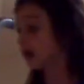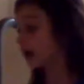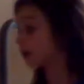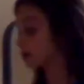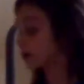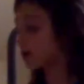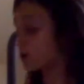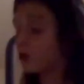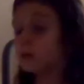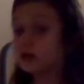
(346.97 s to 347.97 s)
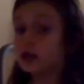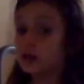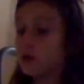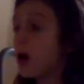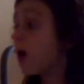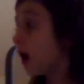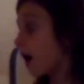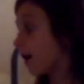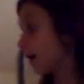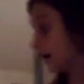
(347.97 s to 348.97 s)
that I got to come home to.
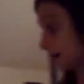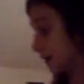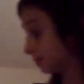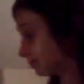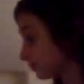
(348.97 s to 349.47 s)
Um,